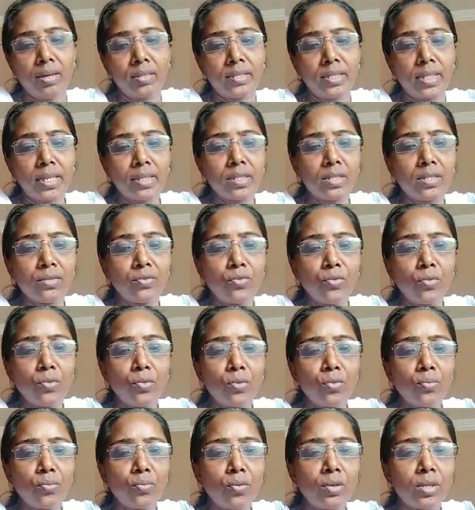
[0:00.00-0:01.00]
Section
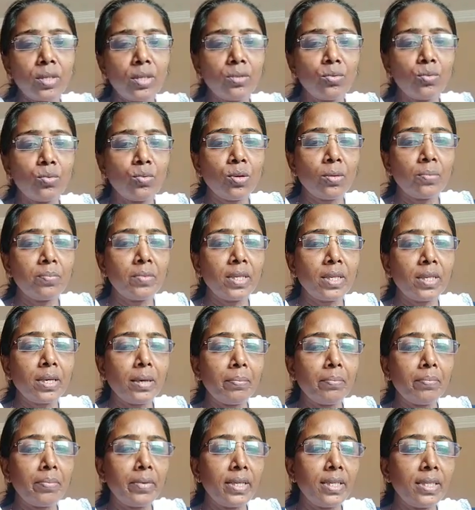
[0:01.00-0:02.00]
442 of the
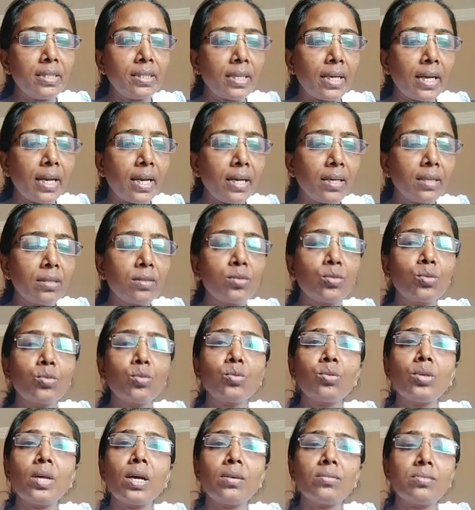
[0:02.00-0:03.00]
Companies Act
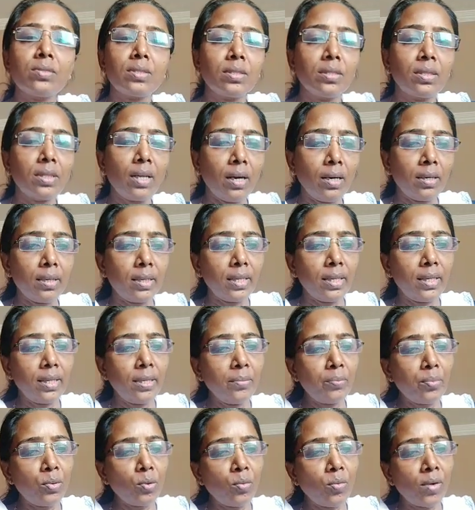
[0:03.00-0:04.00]

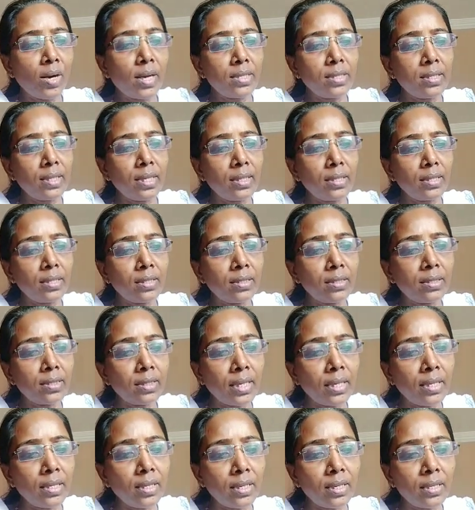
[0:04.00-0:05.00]
2013 provides that the
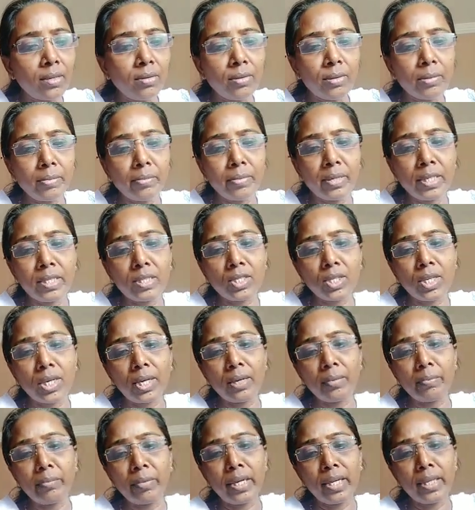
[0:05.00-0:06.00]
central government
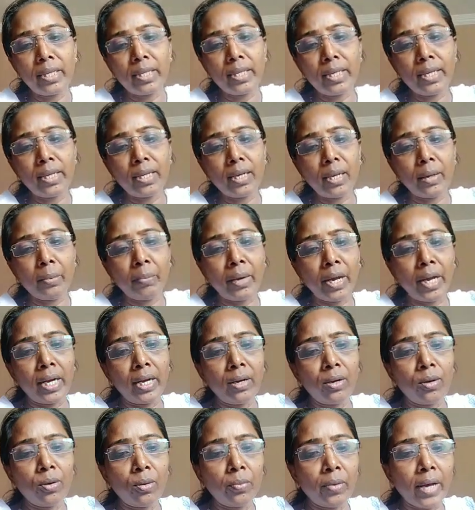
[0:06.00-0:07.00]
shall maintain a
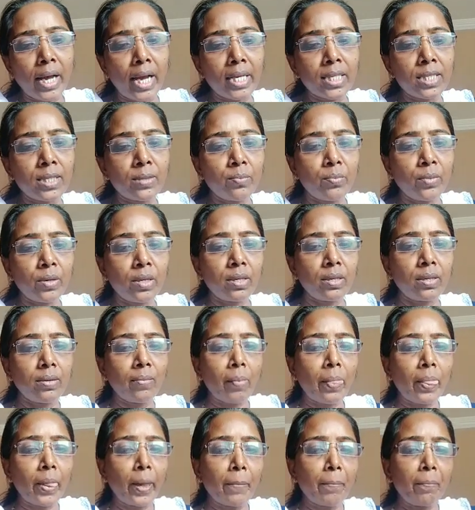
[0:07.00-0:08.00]
panel of experts
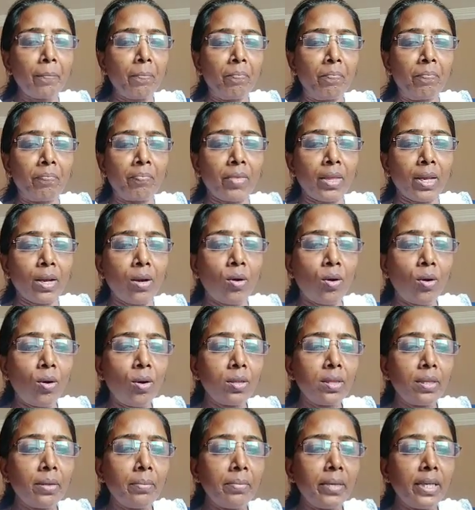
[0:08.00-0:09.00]

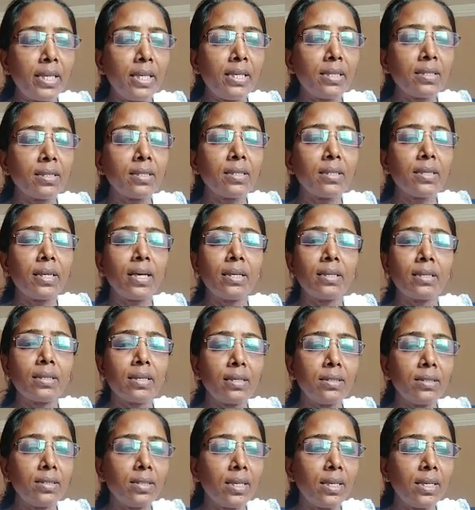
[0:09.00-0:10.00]
called the Mediation and
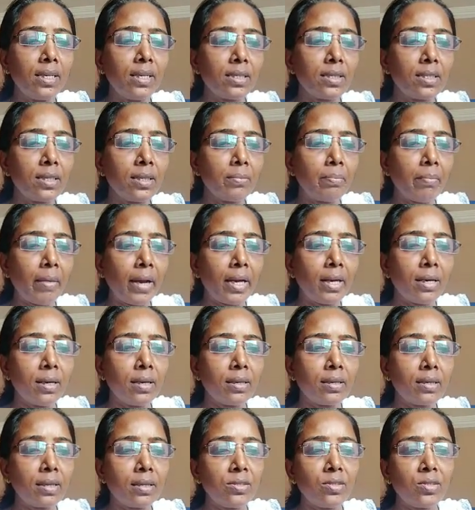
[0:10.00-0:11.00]
Conciliation
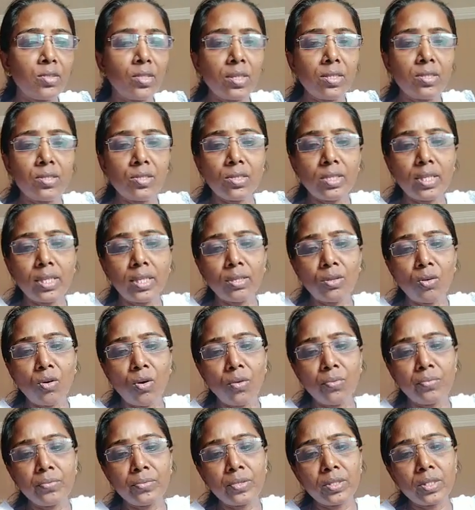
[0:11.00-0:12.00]
Panel, consisting
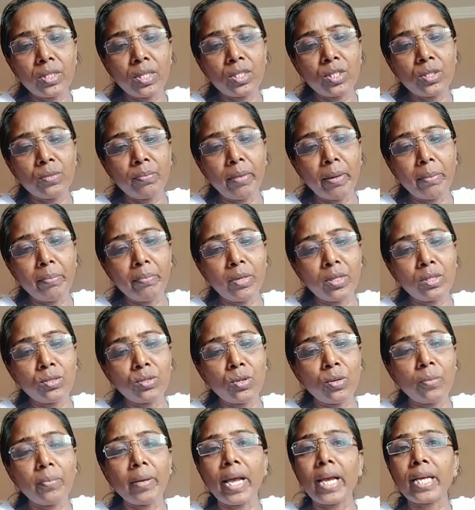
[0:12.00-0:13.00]
of such
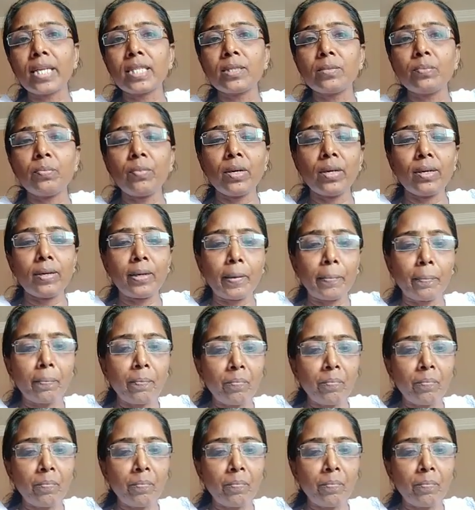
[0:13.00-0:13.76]
members of expert